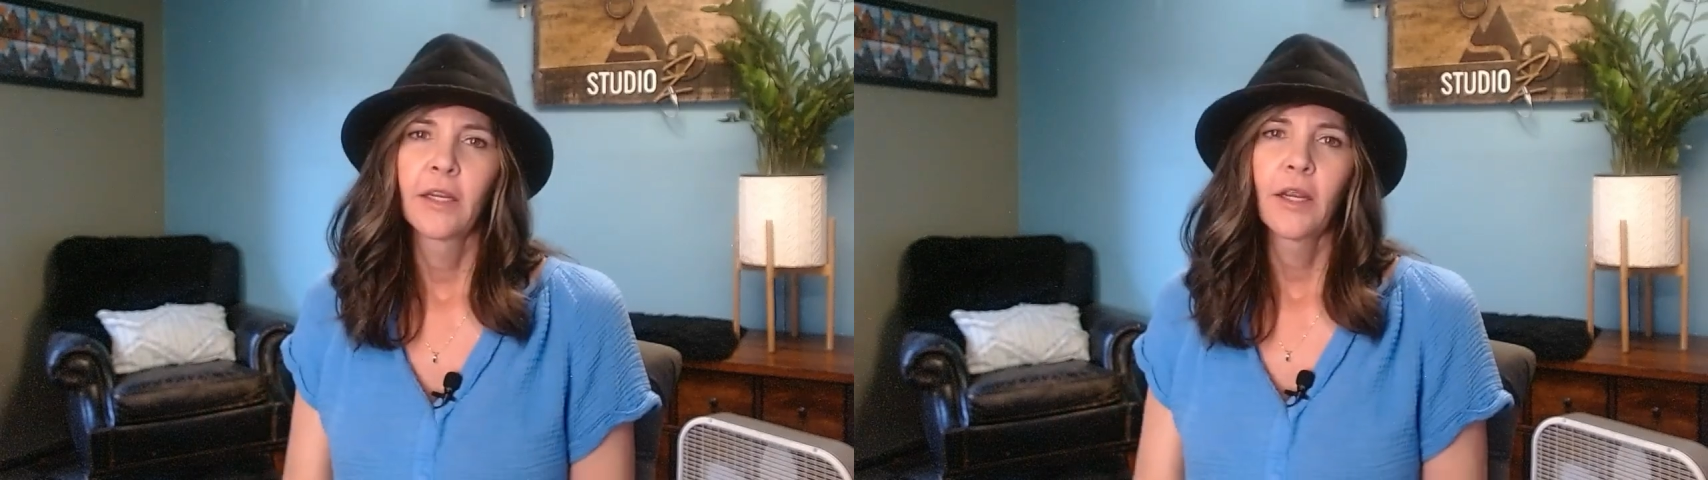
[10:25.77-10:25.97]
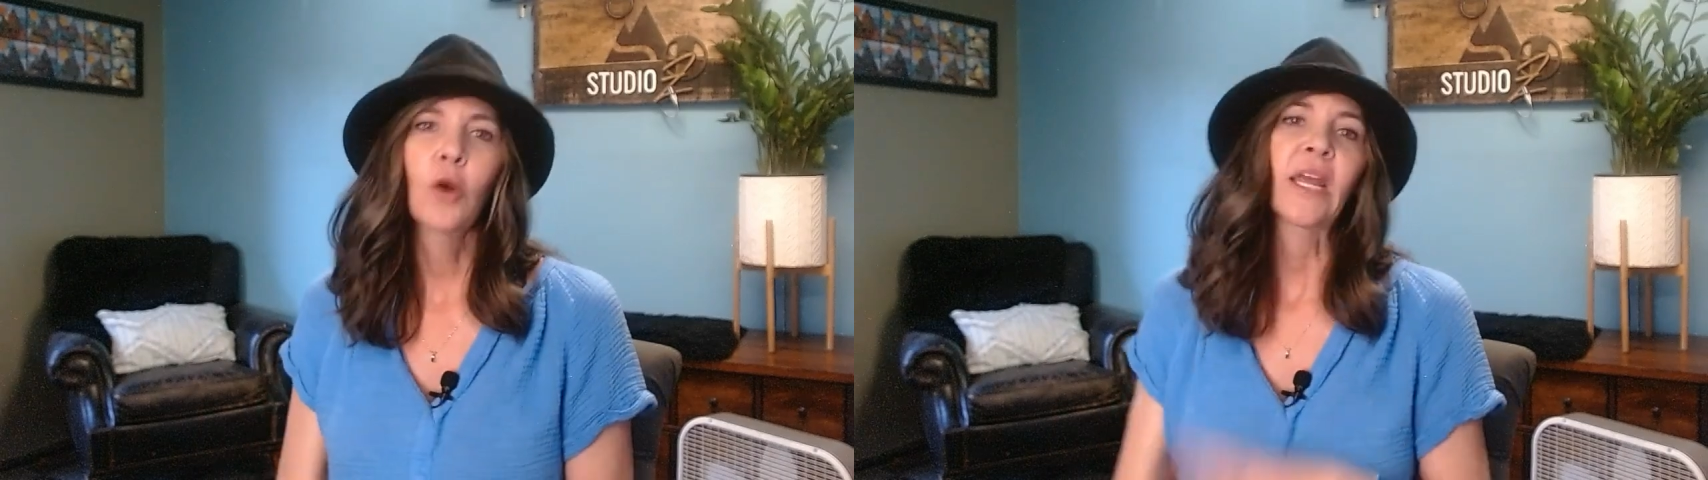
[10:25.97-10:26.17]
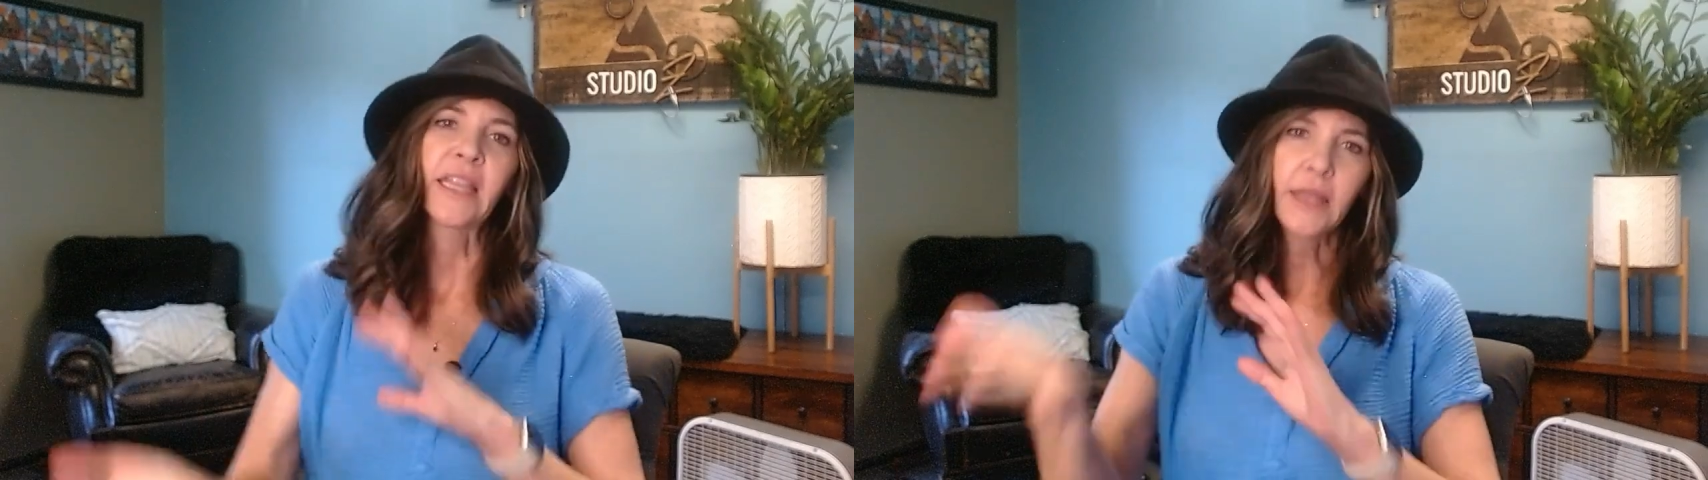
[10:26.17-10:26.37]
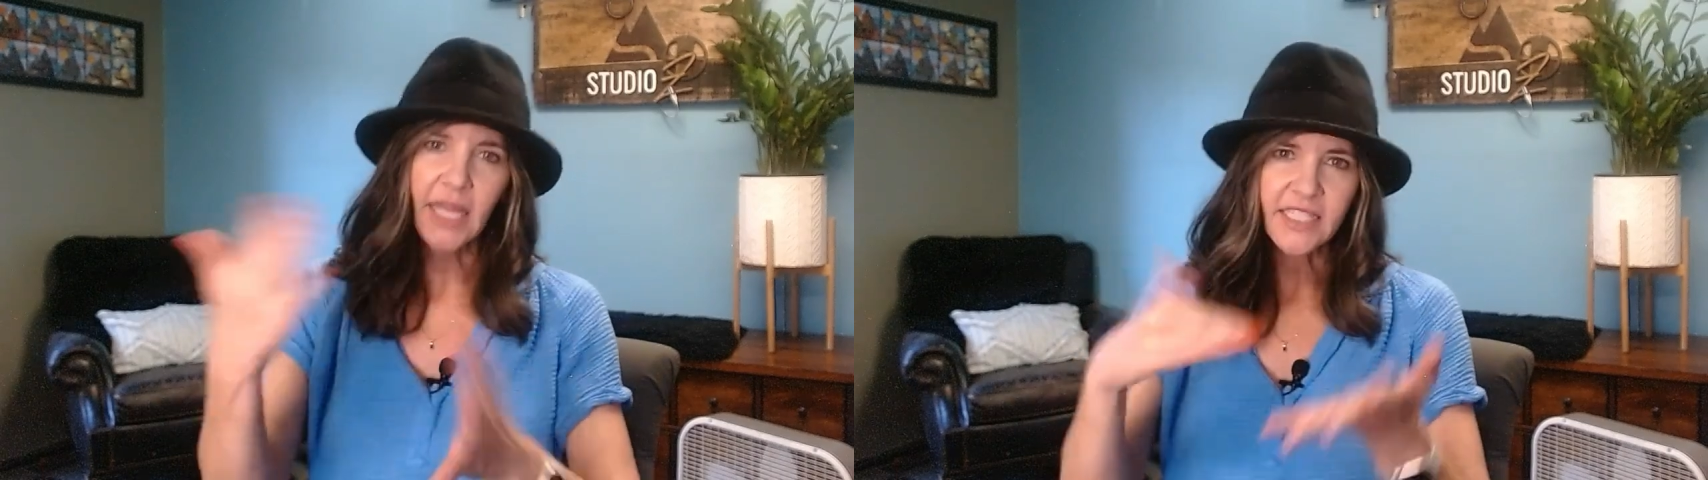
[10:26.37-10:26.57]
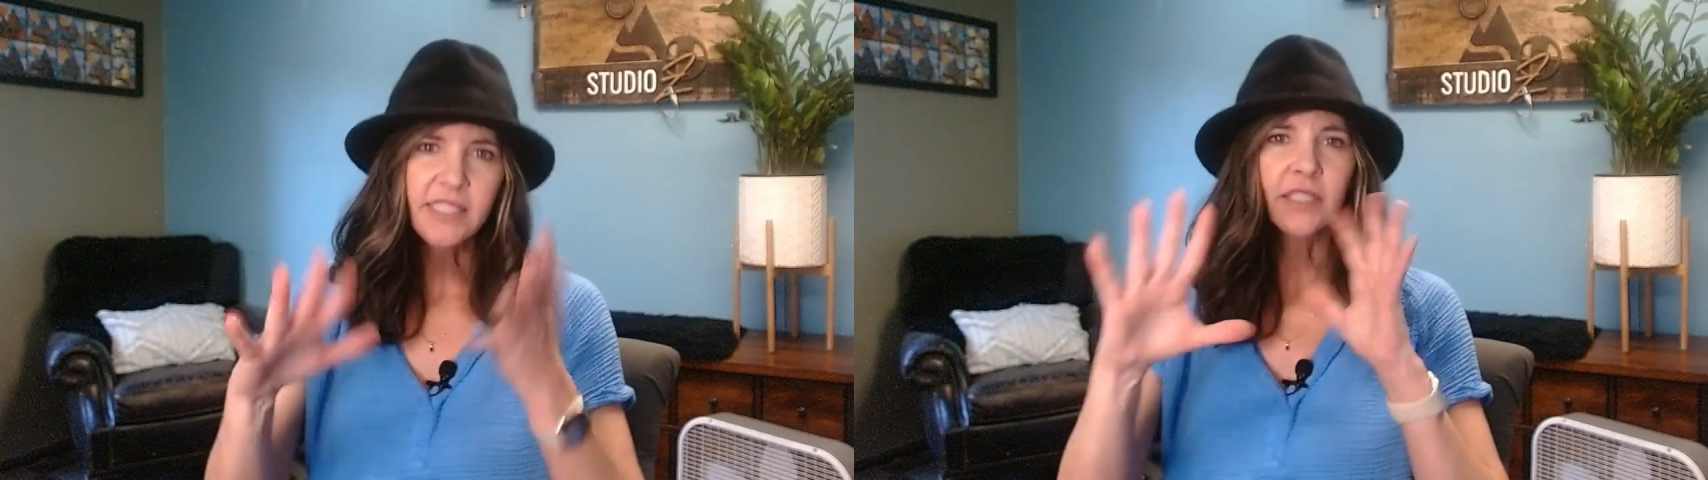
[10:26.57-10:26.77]
Okay,
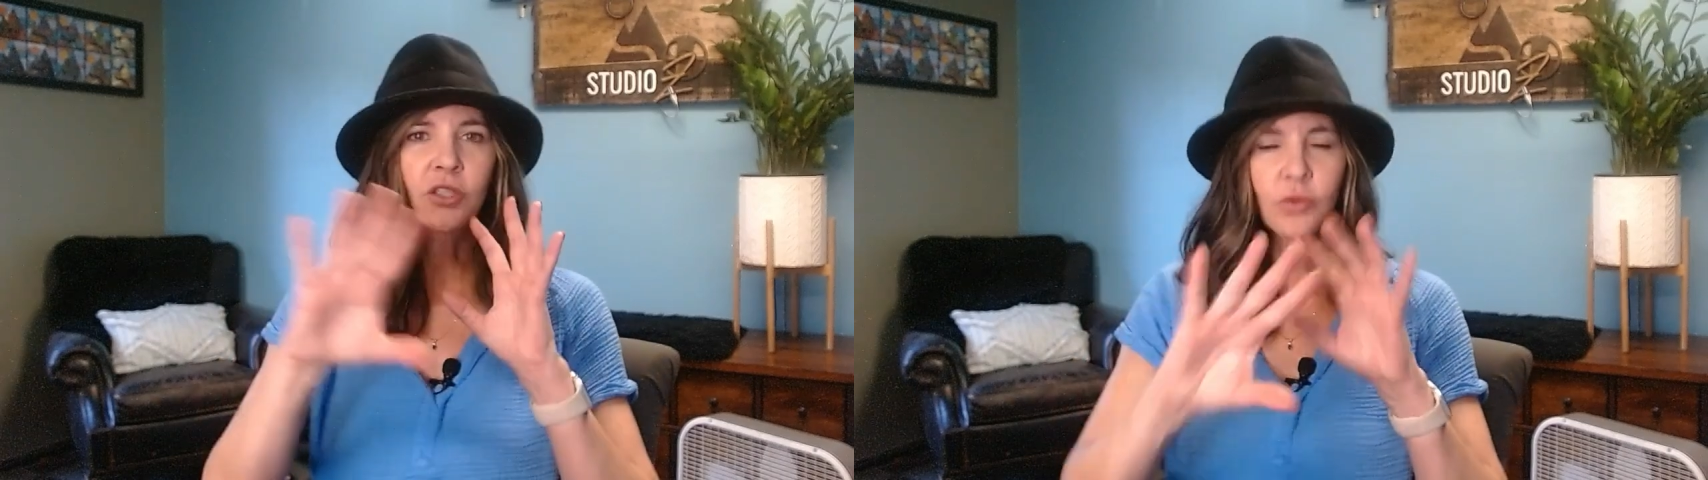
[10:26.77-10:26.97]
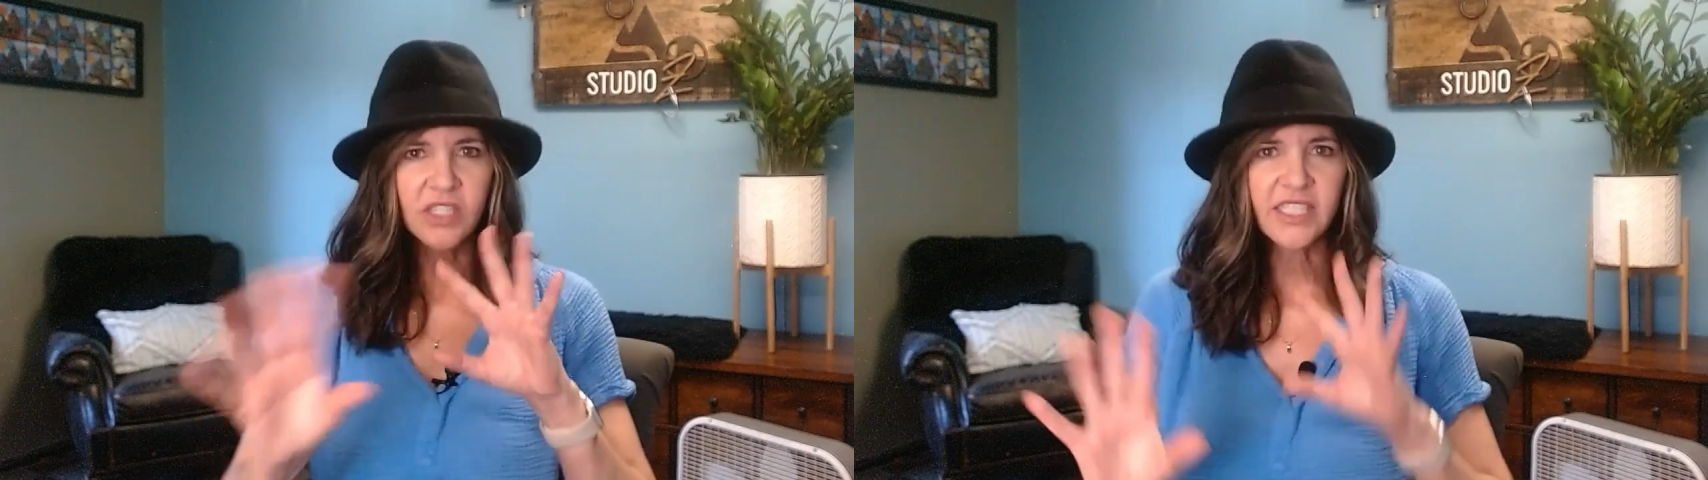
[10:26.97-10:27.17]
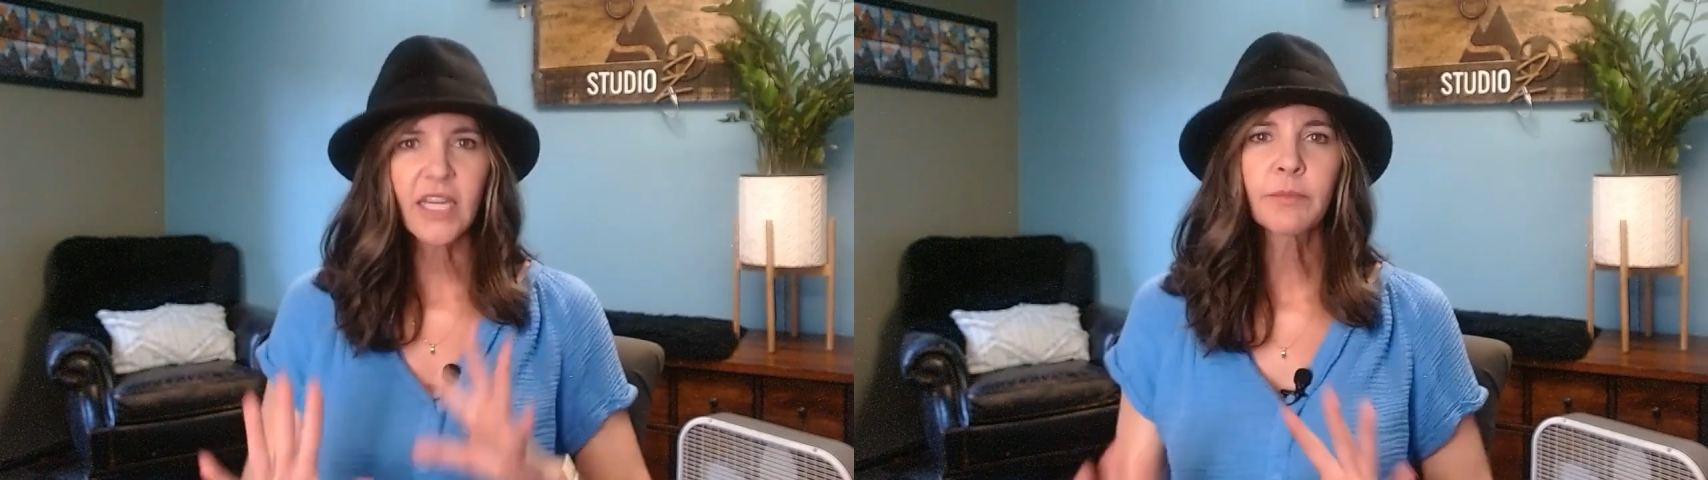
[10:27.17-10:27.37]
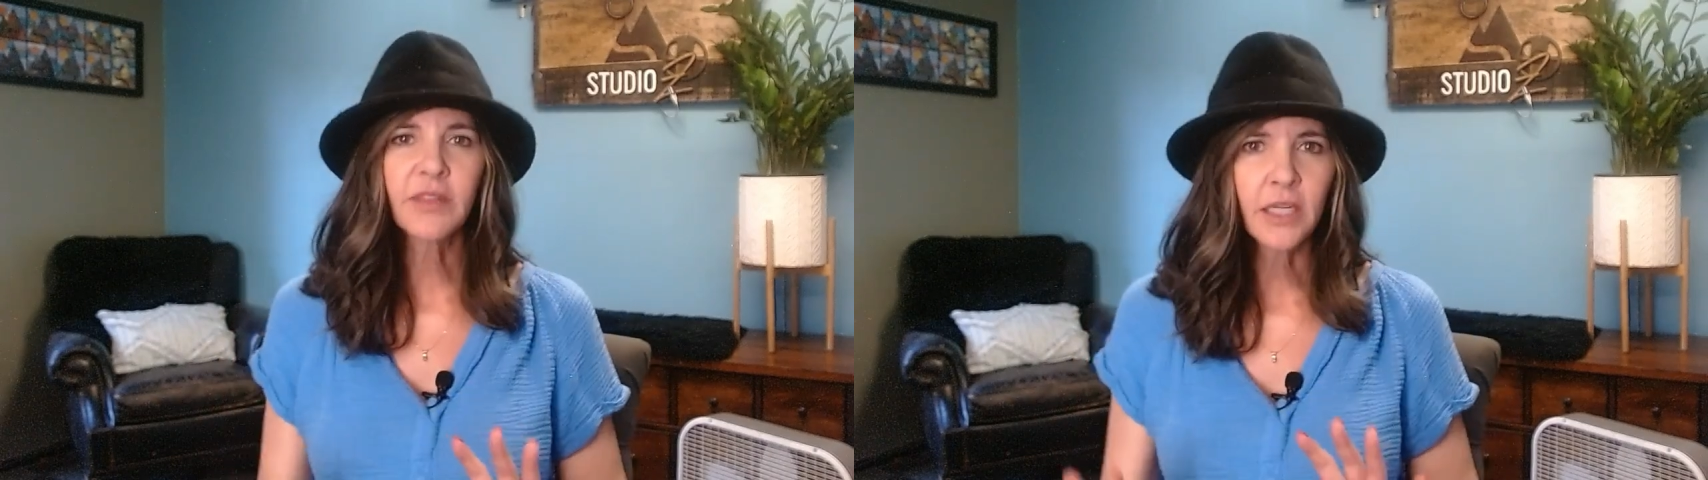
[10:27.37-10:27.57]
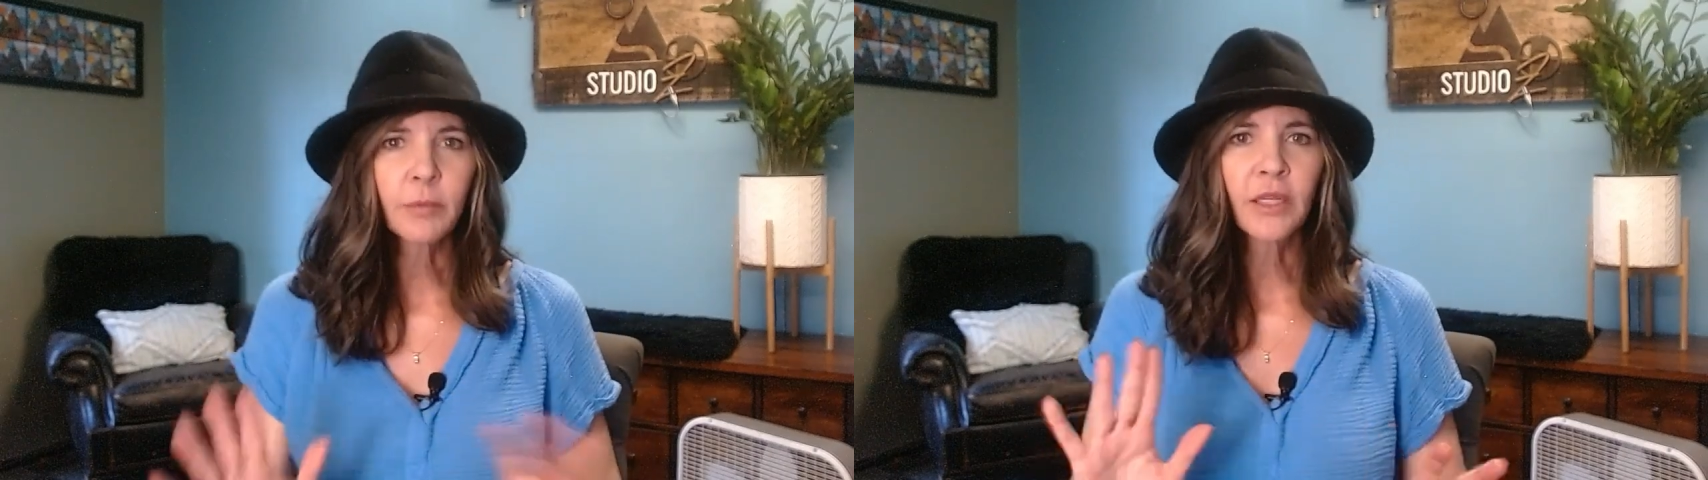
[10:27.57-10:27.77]
let's do the same
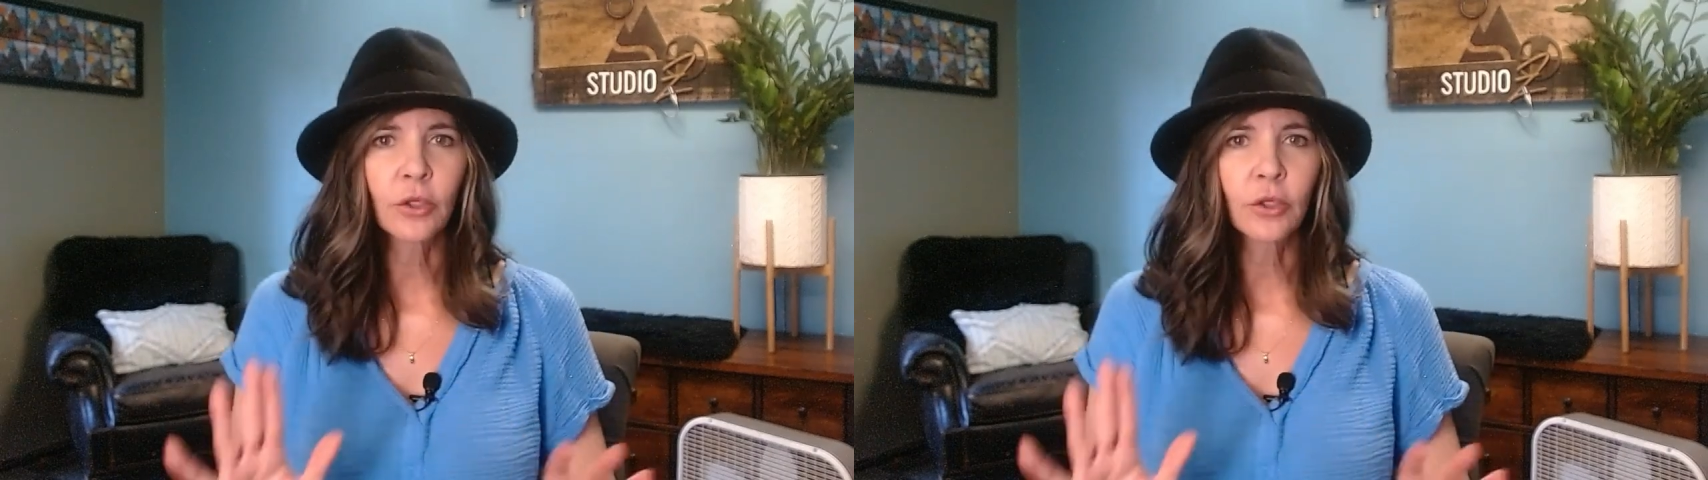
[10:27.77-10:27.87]
thing but